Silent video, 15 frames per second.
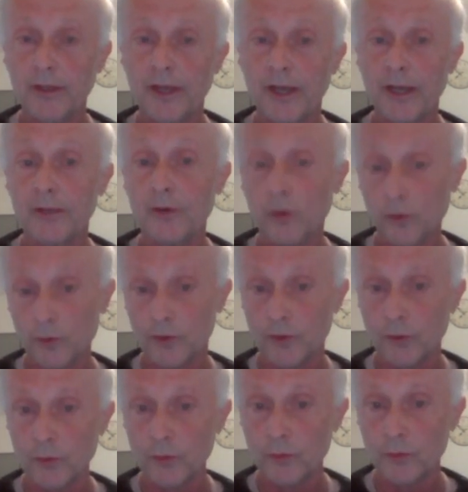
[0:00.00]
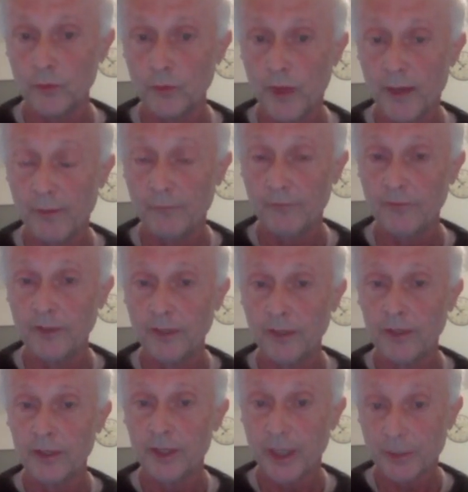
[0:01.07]
and also to have
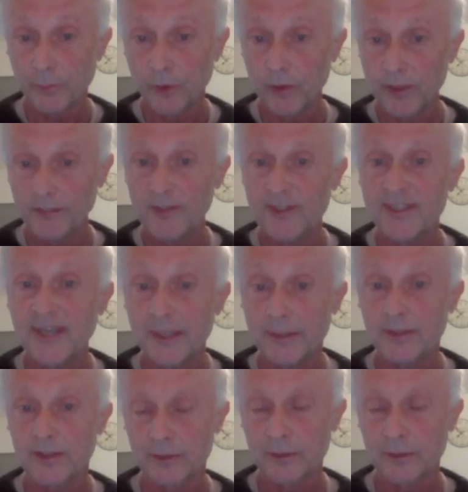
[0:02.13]
checkpointing sets,